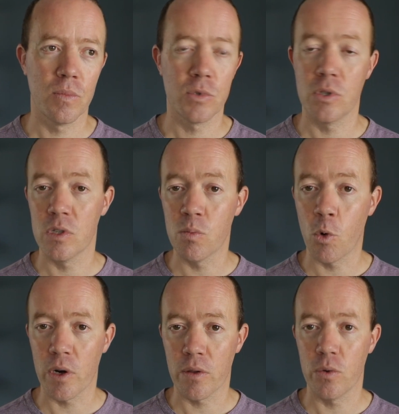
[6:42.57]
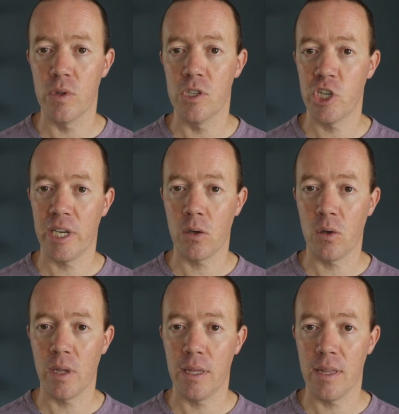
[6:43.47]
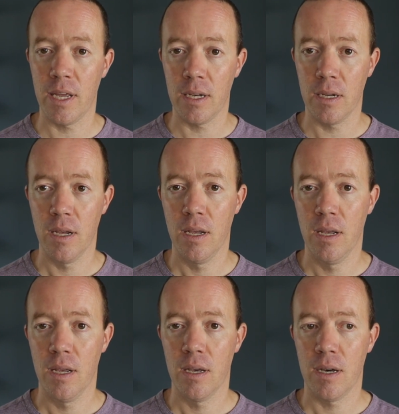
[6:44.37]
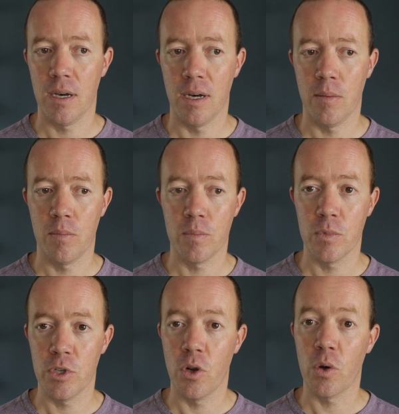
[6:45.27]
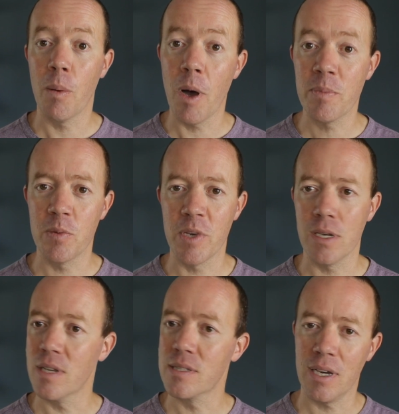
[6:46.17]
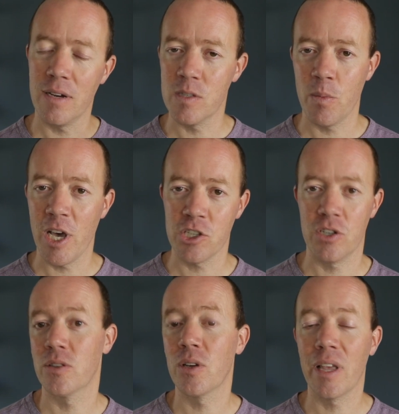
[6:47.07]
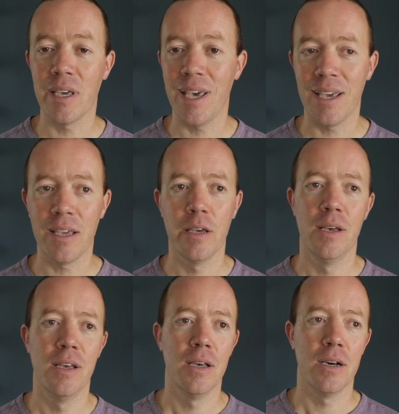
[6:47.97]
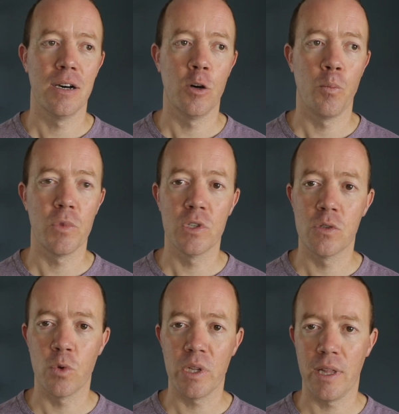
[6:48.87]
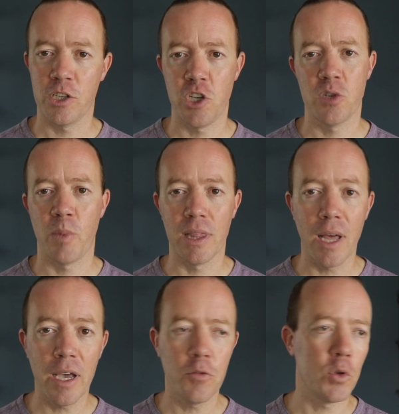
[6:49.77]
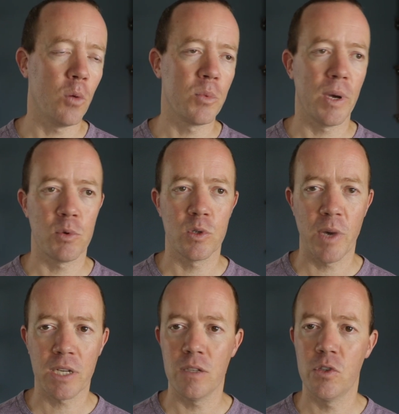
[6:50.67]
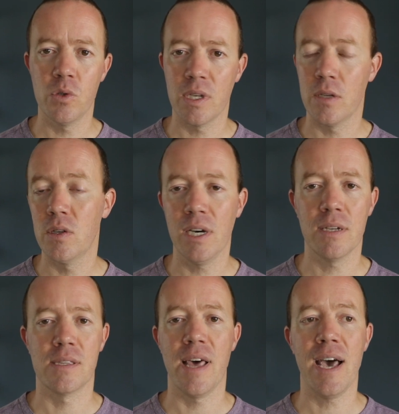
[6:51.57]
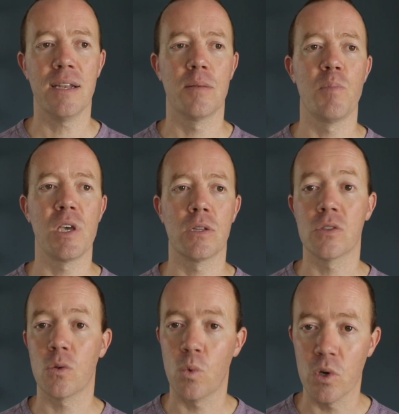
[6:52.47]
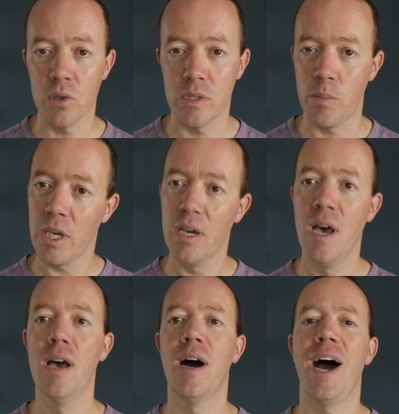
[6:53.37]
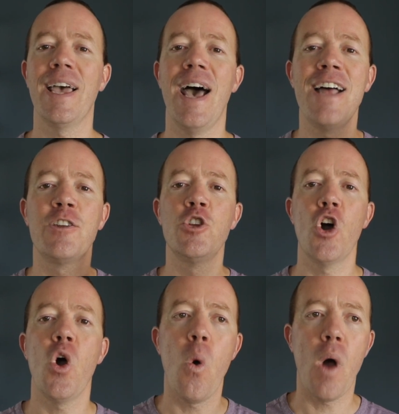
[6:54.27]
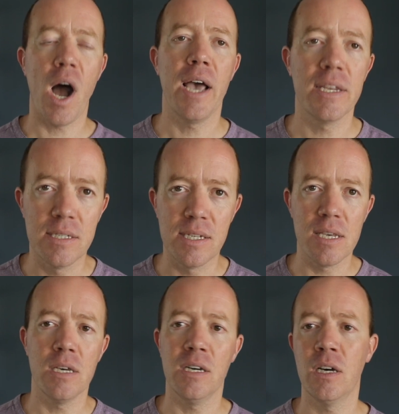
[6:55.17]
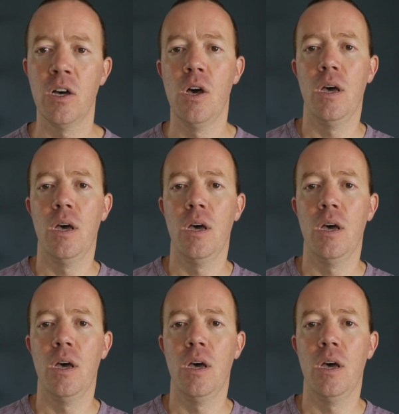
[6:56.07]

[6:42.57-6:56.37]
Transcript: to the sport through this channel, and then you know, come up to me, it's kind of Sebastian, and they're like, hey, this has really like changed my life, you opened my perspective to it. You guys, that means the world to me. I had no idea